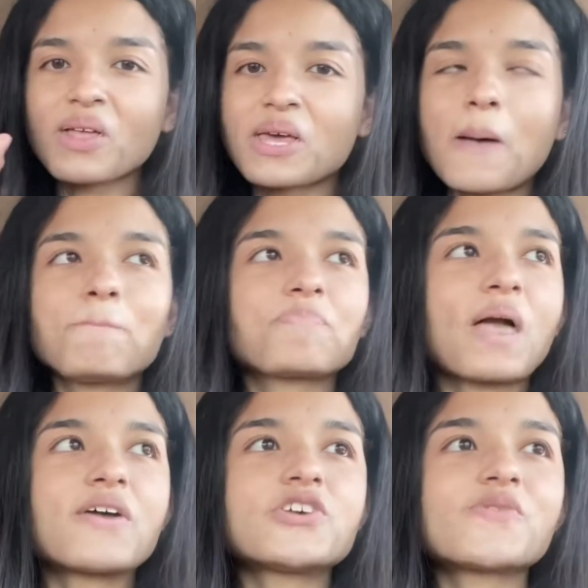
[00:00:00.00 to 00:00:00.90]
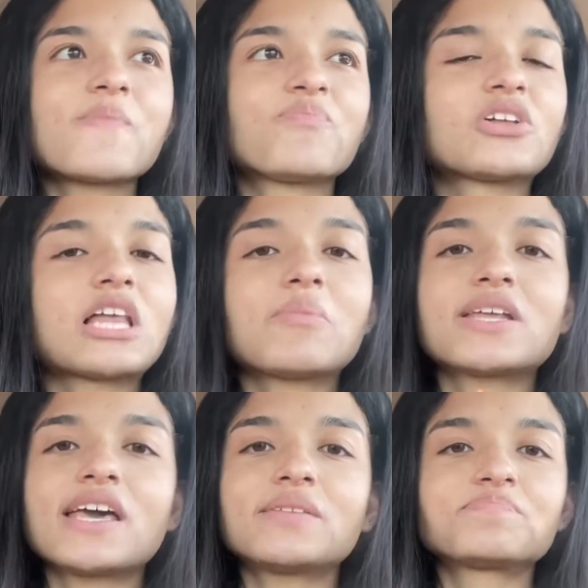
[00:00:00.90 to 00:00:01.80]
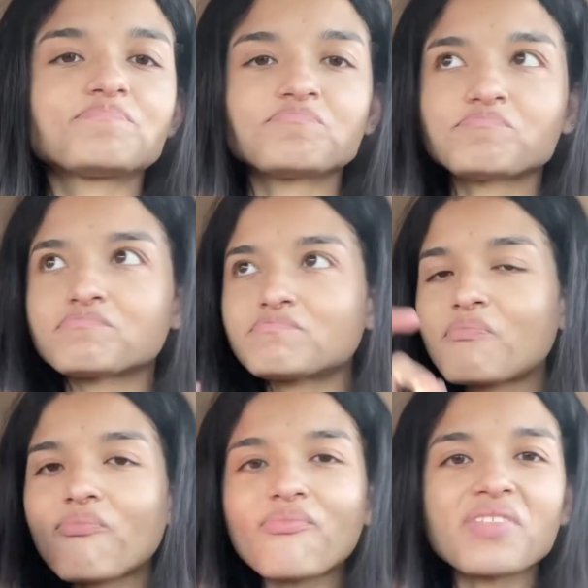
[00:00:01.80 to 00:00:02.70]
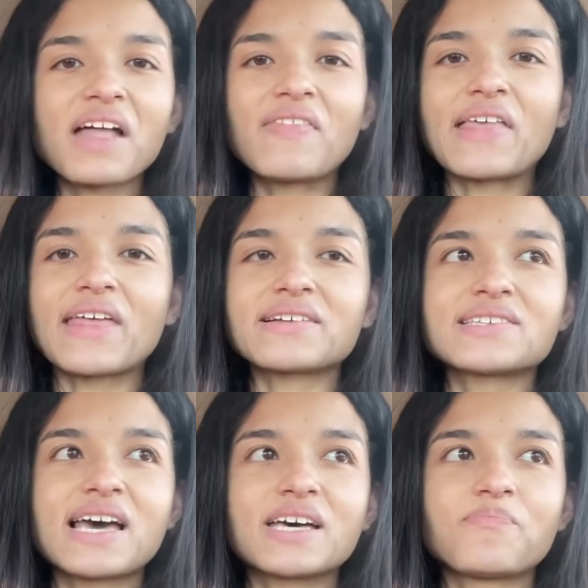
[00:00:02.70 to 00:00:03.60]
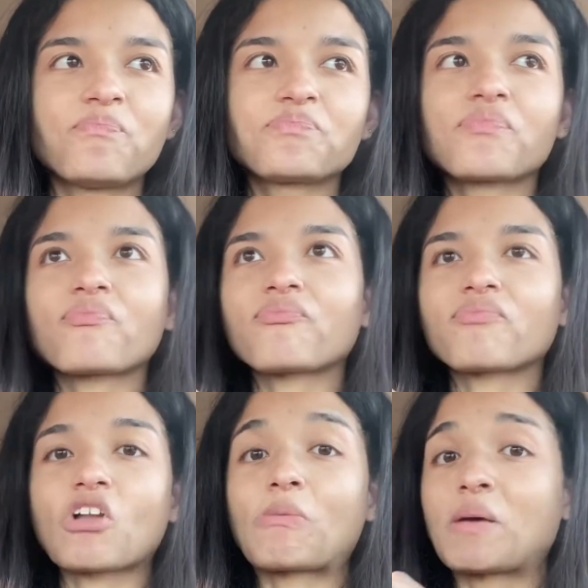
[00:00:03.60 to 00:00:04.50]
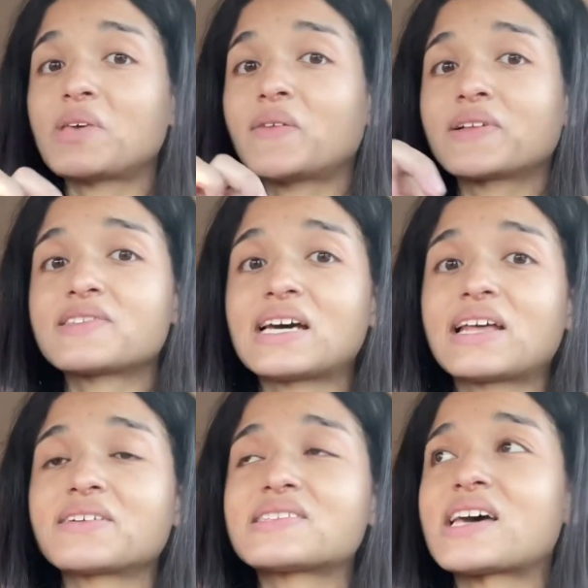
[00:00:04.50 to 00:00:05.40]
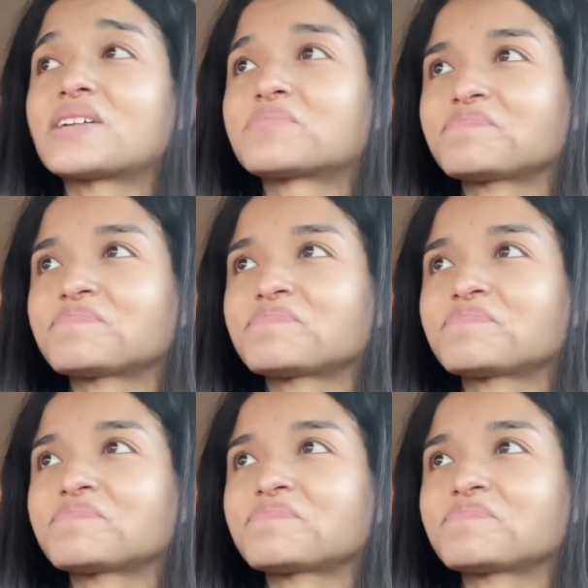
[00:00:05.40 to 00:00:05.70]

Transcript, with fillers: Yep, I knew it. The lemonade, nine out of ten, or maybe even ten out of ten.